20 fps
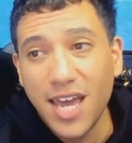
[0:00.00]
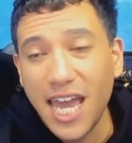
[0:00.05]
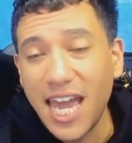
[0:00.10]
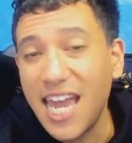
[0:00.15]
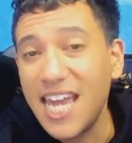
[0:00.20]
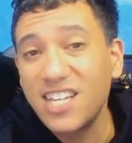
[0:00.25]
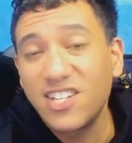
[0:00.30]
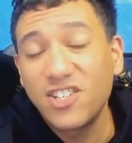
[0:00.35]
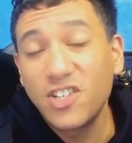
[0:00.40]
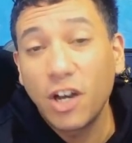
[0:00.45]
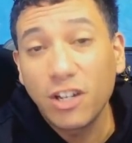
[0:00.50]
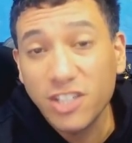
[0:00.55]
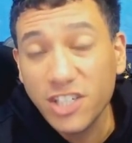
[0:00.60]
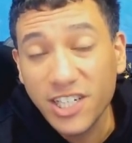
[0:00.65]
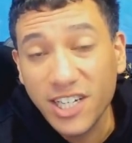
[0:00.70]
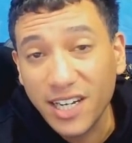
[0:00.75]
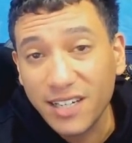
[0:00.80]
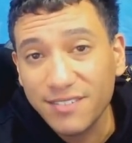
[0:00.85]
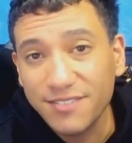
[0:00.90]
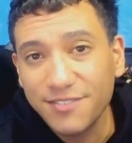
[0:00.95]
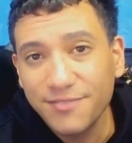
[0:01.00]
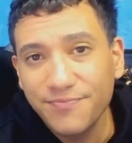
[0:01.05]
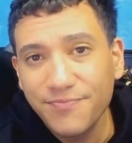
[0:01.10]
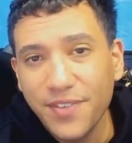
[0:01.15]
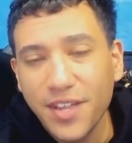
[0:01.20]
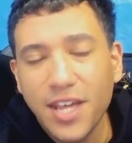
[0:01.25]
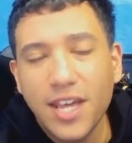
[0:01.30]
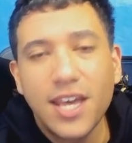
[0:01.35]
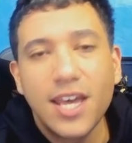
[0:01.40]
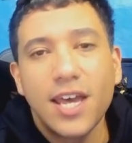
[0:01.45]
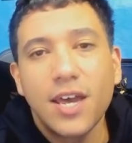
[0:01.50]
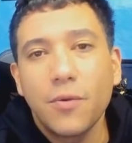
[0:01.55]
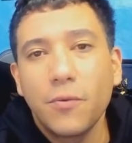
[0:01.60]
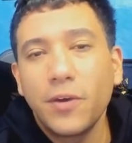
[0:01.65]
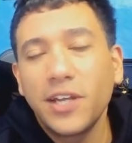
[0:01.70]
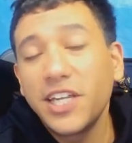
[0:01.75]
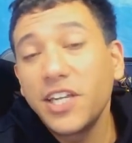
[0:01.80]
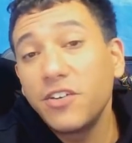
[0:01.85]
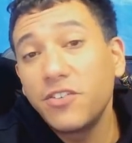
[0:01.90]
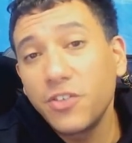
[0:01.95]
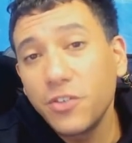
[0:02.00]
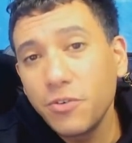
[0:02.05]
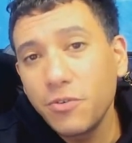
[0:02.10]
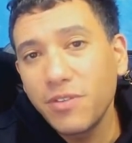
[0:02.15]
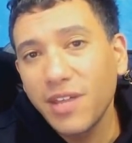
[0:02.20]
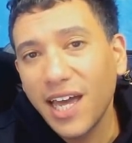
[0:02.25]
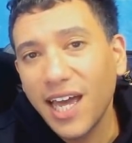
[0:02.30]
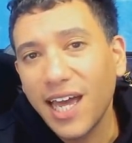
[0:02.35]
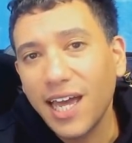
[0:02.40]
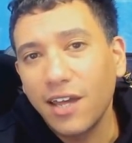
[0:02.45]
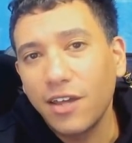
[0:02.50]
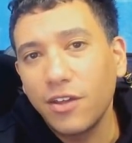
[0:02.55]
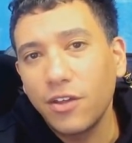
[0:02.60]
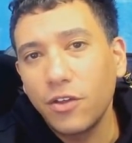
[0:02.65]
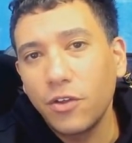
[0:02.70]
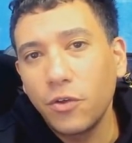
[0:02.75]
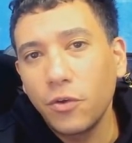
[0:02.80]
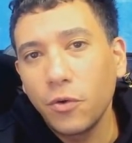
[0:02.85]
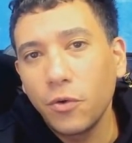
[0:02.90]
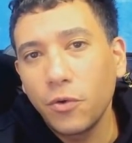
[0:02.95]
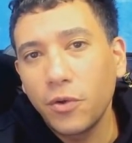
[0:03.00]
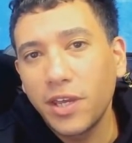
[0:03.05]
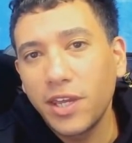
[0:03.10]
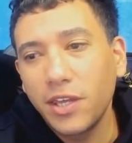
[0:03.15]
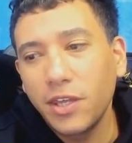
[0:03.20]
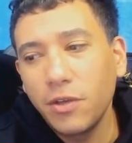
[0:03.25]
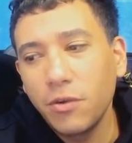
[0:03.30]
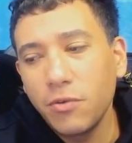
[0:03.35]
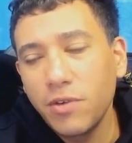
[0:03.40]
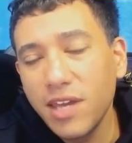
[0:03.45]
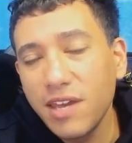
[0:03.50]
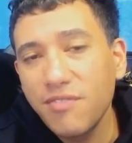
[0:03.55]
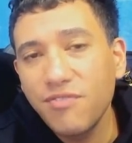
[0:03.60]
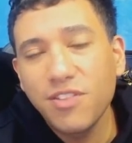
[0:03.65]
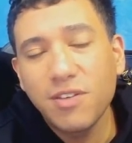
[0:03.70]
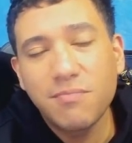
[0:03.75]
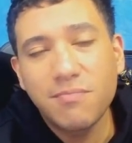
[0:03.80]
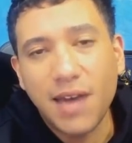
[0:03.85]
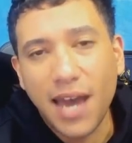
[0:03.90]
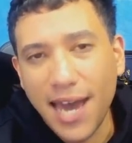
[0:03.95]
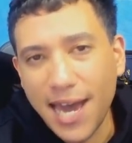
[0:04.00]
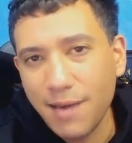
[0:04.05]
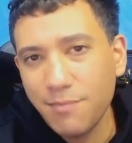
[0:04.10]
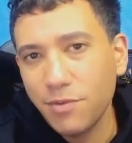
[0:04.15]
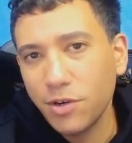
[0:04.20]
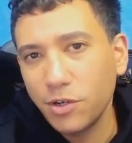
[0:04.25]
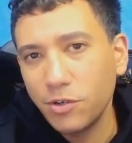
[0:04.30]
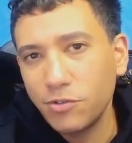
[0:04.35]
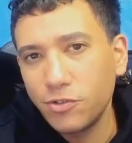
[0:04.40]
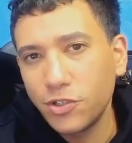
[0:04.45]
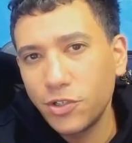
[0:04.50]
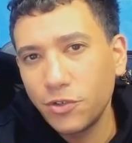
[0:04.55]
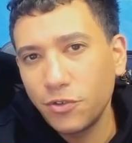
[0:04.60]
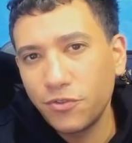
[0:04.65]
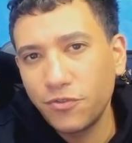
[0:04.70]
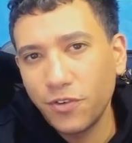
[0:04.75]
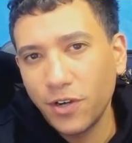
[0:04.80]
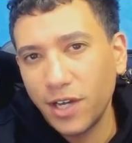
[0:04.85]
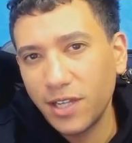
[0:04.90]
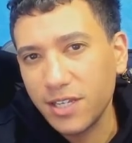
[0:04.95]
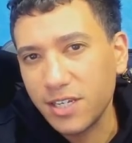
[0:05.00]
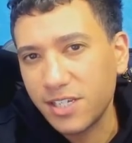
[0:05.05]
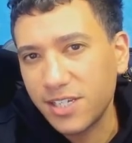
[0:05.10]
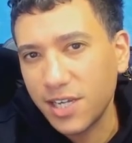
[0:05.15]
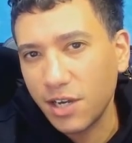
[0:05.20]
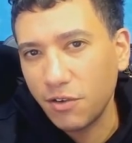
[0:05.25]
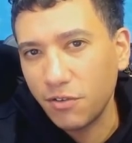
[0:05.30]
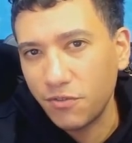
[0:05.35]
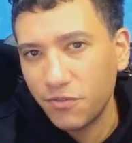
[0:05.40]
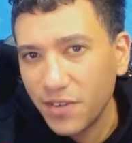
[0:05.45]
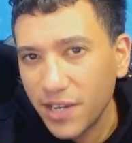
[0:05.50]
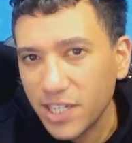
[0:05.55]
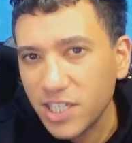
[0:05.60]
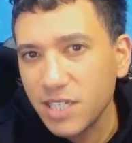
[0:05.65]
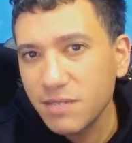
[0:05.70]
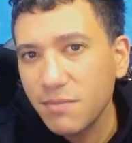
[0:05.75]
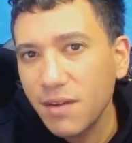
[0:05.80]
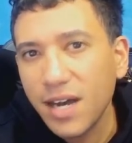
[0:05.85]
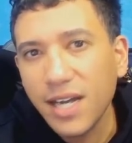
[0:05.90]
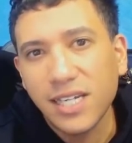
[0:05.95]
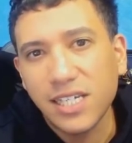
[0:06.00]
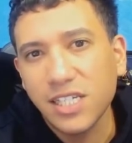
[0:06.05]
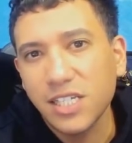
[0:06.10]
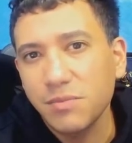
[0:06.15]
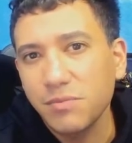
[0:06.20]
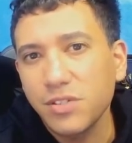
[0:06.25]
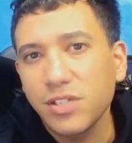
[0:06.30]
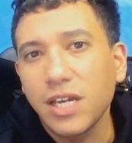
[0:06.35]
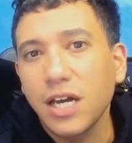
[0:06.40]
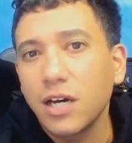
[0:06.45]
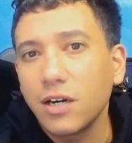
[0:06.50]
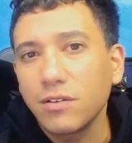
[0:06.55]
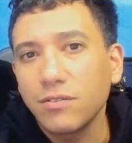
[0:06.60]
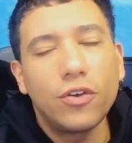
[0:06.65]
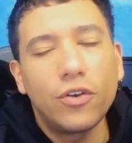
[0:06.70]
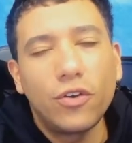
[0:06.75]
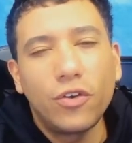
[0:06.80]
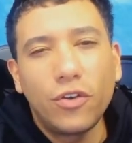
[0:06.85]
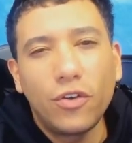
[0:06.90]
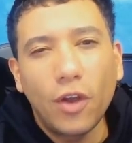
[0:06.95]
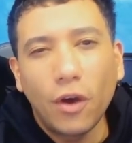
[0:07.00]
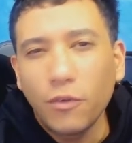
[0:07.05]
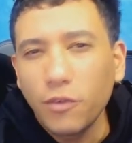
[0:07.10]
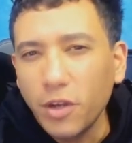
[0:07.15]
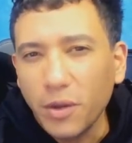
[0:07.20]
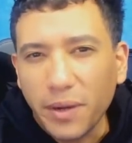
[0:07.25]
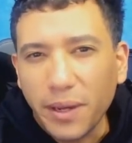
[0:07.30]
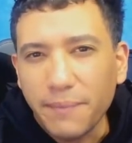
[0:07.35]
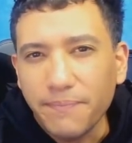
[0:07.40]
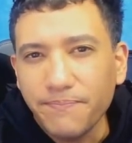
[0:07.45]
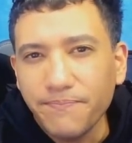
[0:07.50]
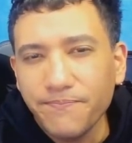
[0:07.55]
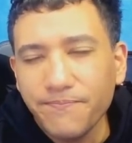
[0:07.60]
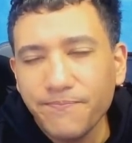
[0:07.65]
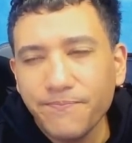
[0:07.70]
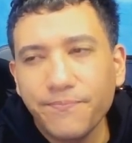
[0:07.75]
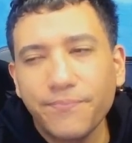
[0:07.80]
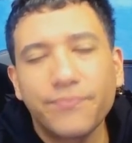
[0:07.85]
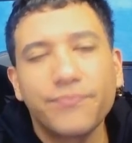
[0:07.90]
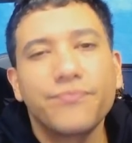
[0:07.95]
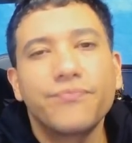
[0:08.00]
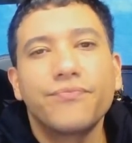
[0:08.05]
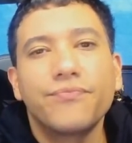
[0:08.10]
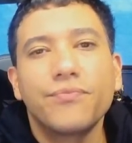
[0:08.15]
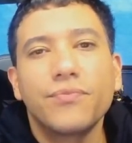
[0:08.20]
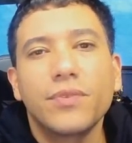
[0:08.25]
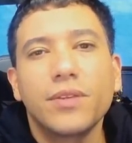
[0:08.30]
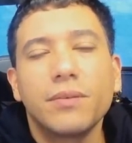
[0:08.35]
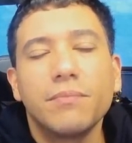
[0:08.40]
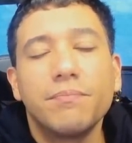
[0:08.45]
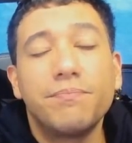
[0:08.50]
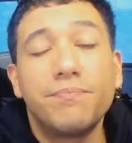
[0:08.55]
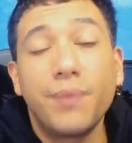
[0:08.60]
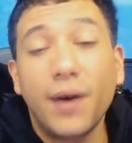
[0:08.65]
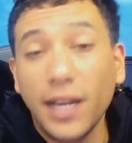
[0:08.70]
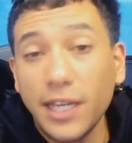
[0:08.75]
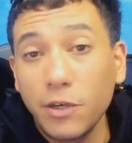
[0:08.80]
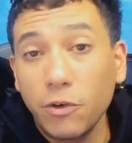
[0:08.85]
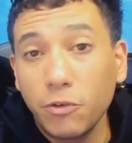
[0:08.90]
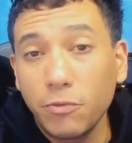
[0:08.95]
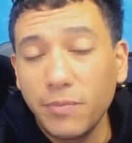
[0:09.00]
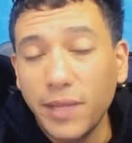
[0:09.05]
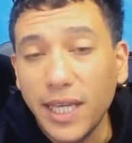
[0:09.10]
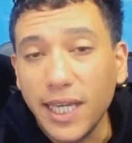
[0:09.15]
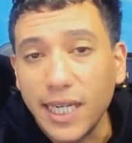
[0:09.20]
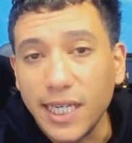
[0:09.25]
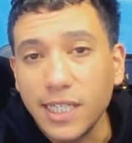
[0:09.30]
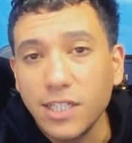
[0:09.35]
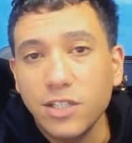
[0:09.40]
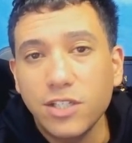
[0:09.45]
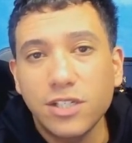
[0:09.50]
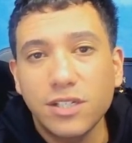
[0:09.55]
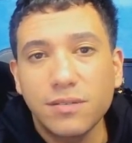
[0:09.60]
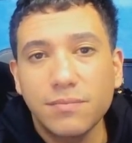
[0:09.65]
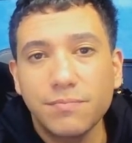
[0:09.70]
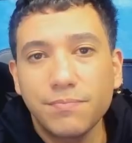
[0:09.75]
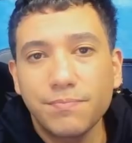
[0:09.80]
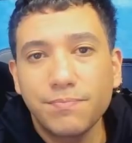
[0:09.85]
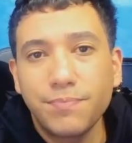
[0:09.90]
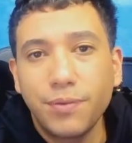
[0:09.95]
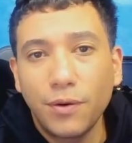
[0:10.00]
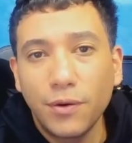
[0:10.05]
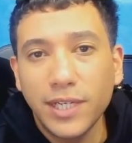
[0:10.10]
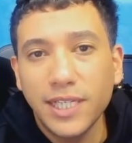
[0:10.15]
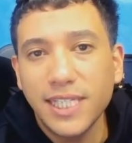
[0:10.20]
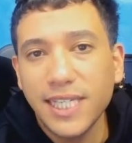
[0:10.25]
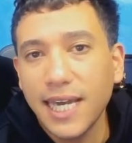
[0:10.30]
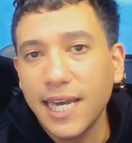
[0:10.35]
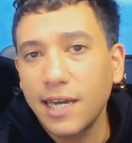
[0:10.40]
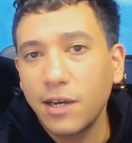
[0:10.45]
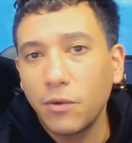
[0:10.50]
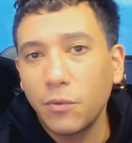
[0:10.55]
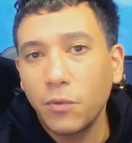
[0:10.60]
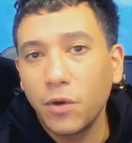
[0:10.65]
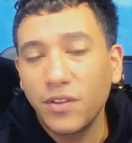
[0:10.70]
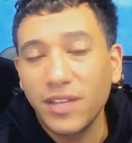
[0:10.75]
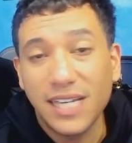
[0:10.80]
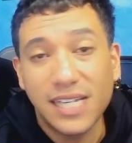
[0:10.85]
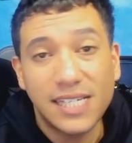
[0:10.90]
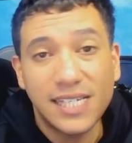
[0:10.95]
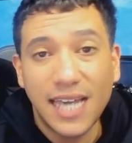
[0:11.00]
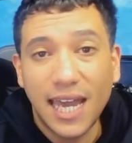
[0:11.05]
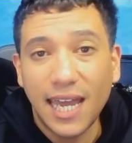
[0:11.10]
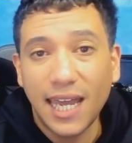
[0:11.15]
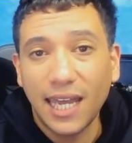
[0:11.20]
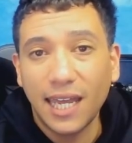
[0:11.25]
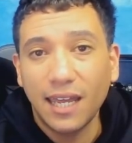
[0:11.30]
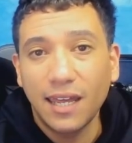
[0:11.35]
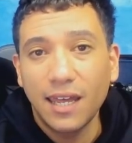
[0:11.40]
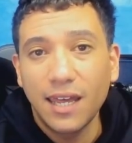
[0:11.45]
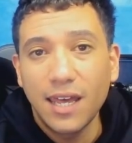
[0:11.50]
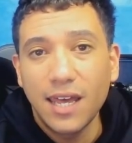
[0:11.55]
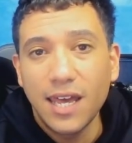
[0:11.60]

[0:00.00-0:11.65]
It's not enough. When you do that, you give them ammo to further self-victimize themselves. Don't do it. By all means, point out what they're saying